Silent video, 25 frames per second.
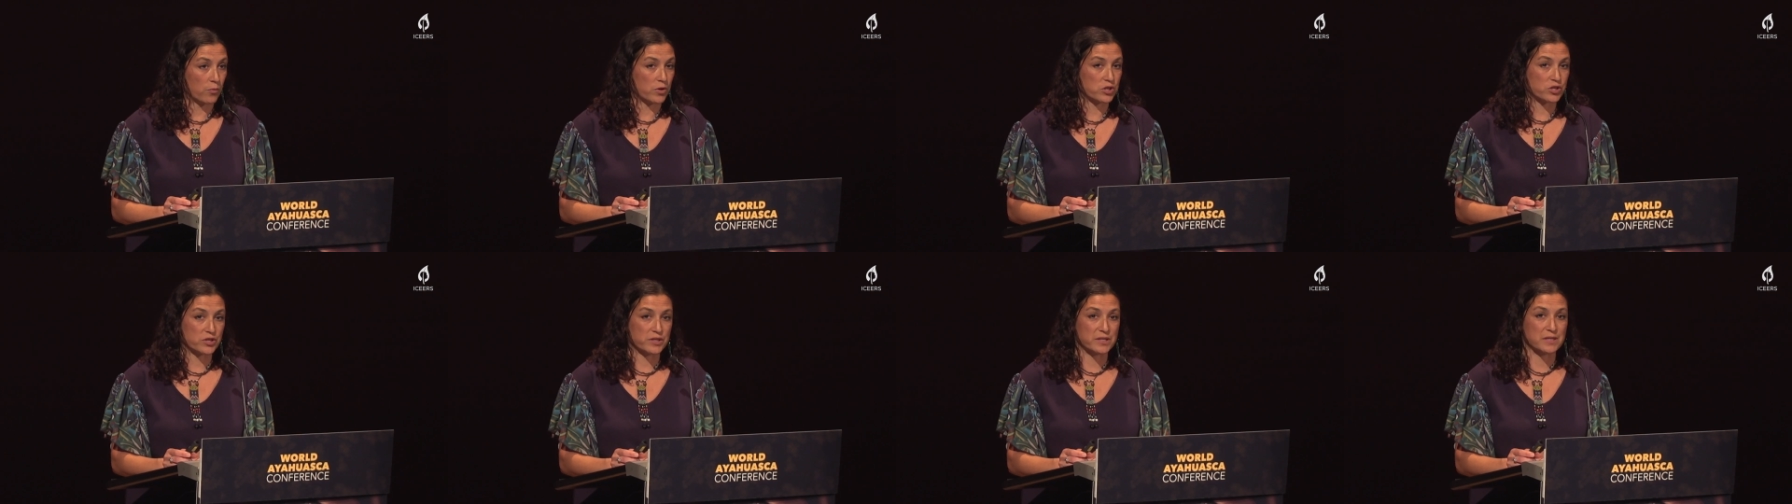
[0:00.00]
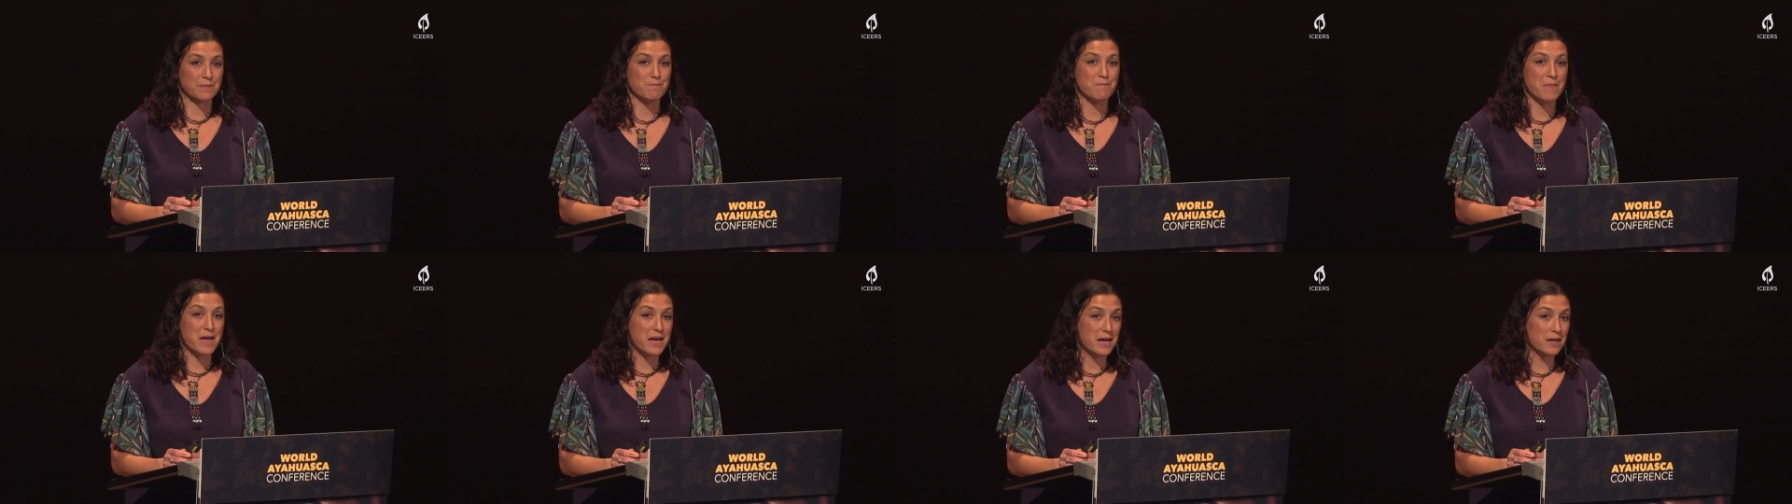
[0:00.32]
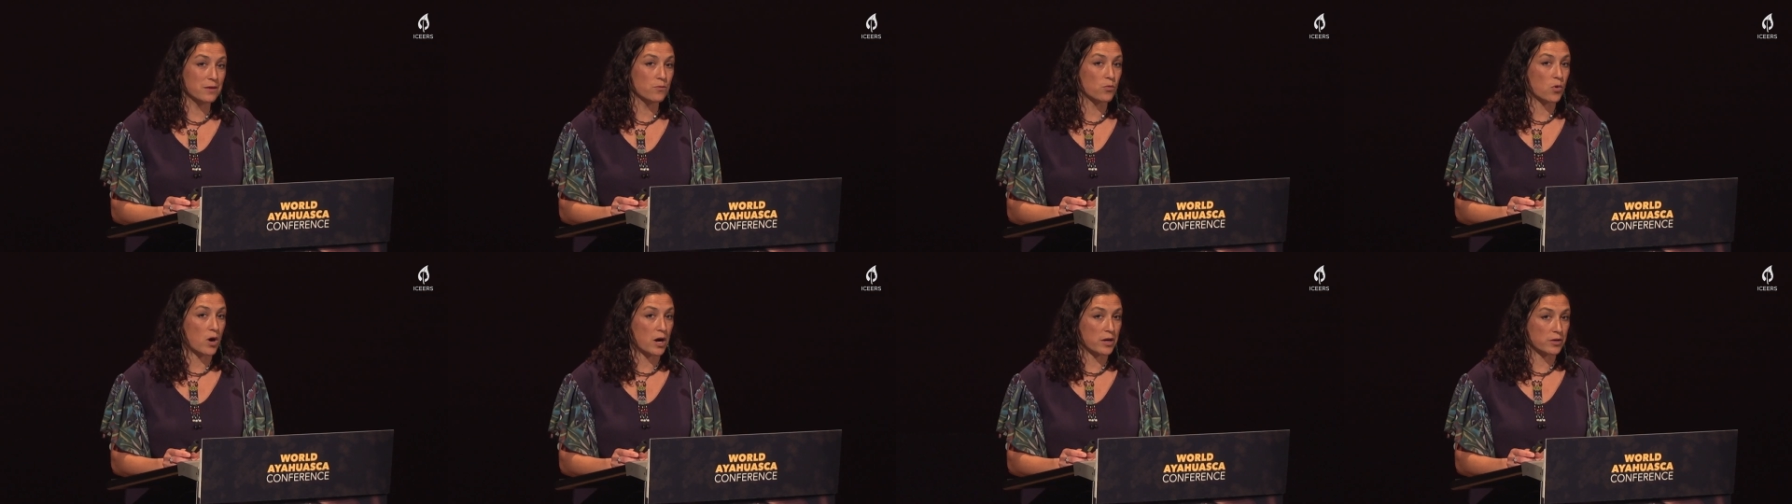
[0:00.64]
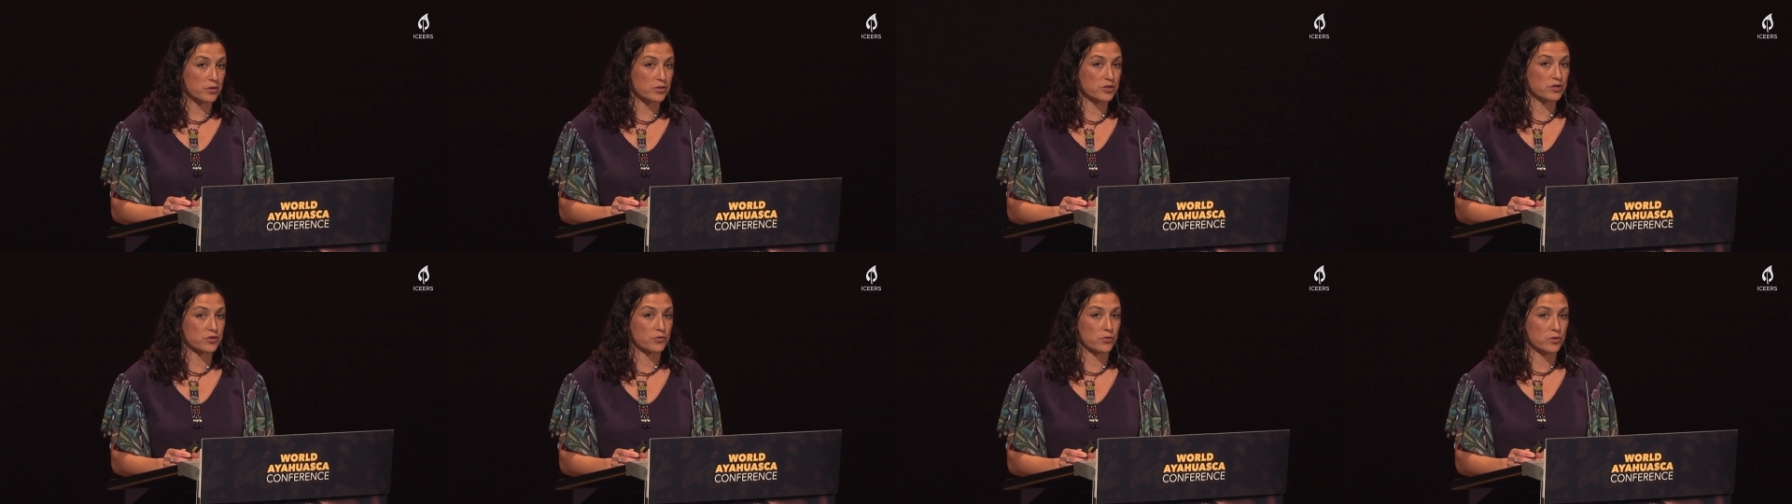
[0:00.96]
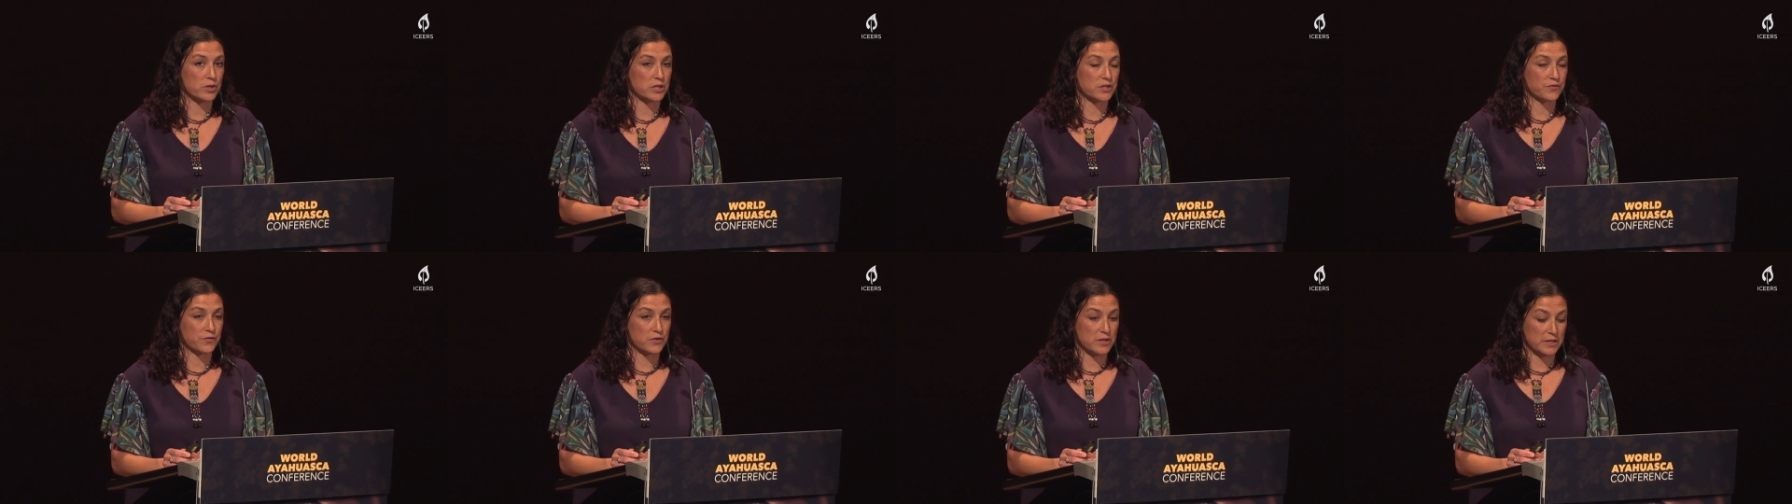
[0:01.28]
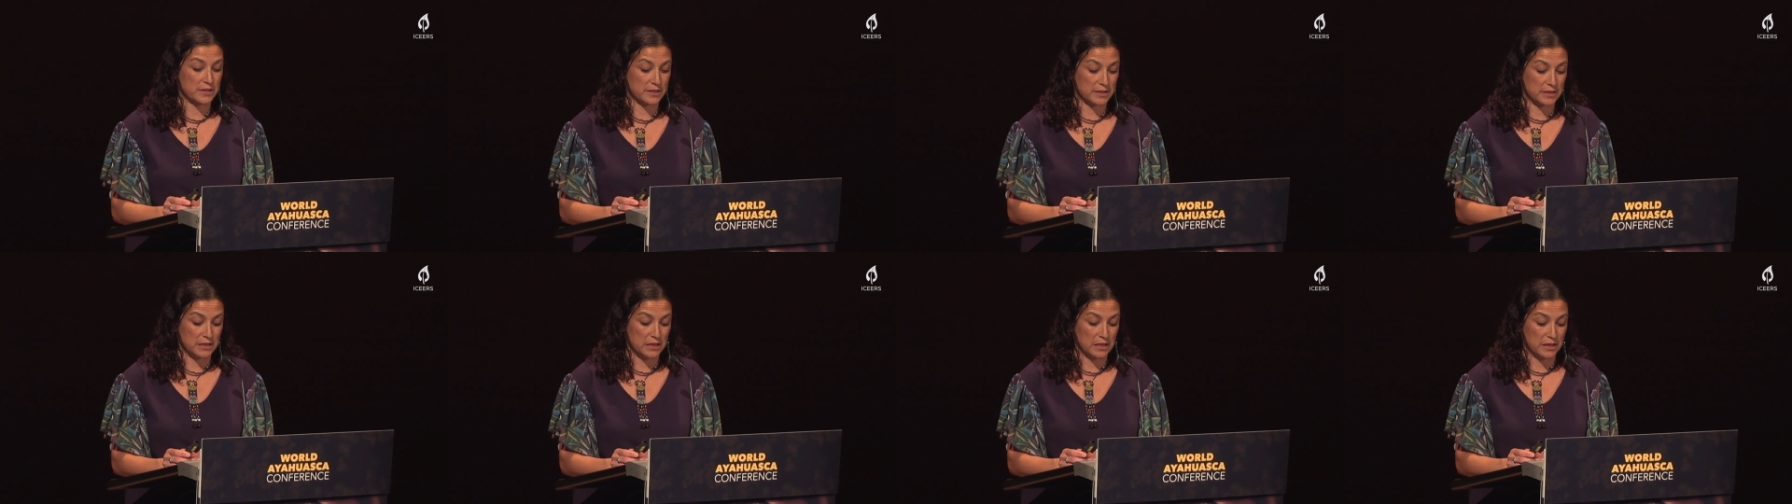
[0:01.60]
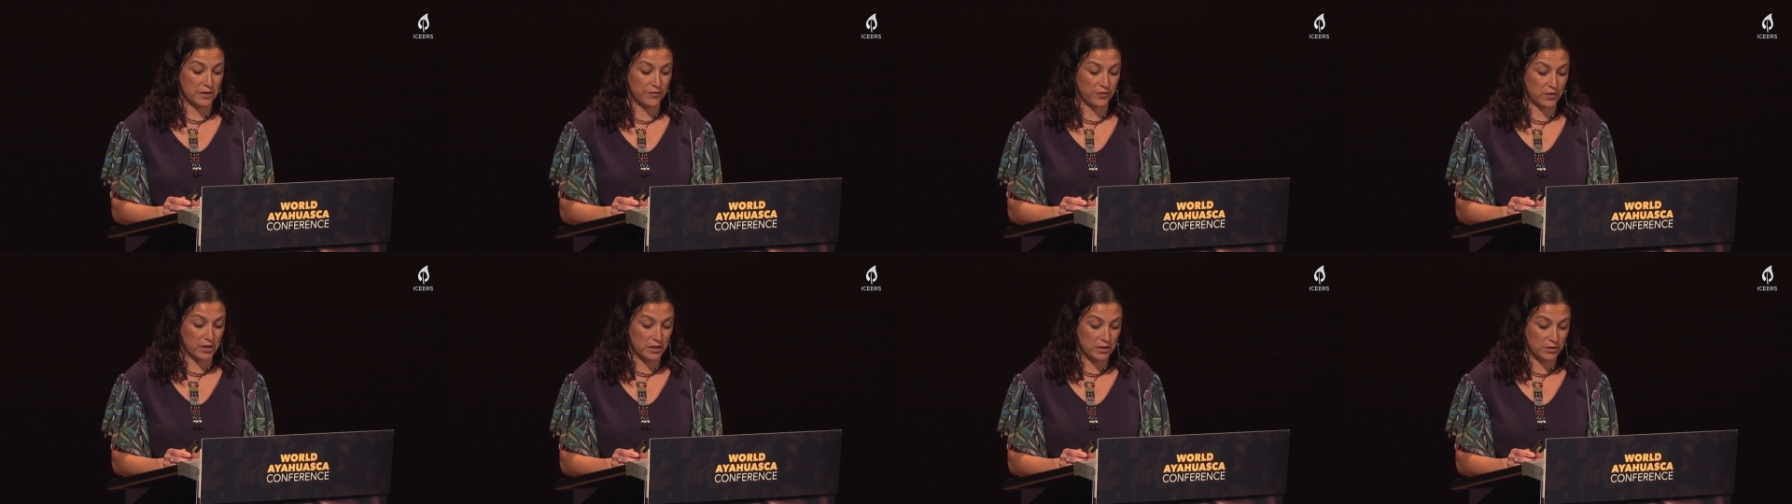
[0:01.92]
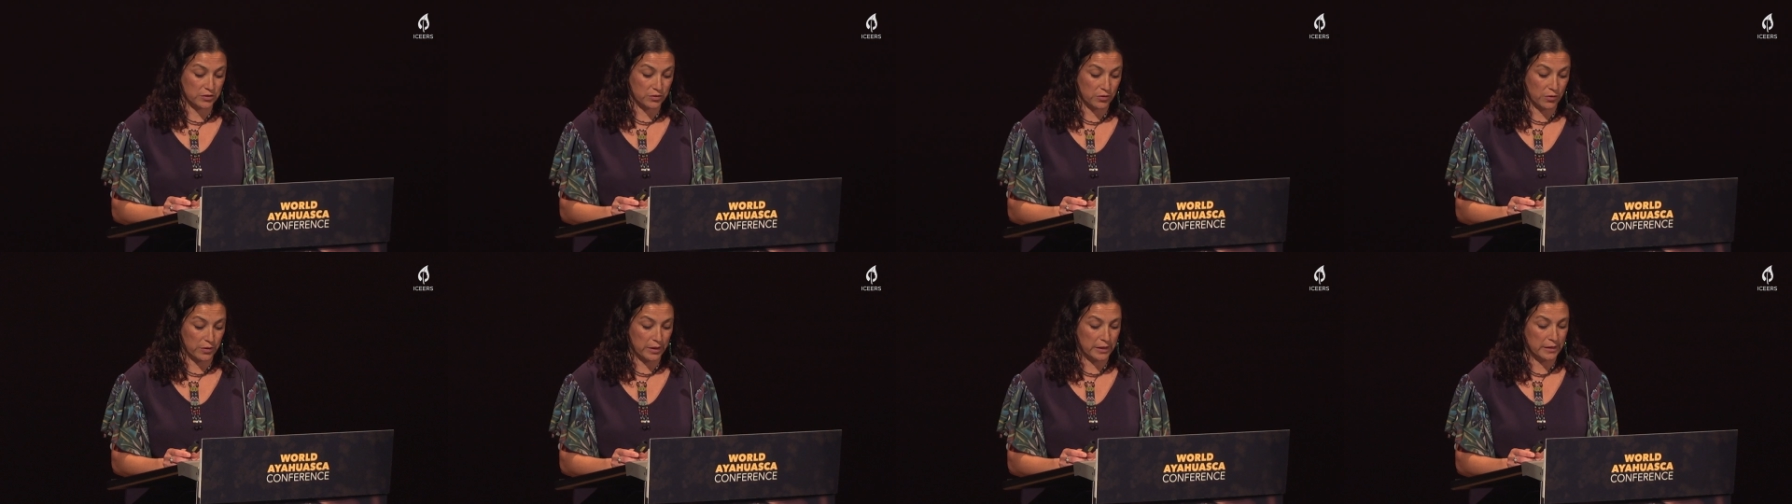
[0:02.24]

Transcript: which is the main water source for the city of Quito.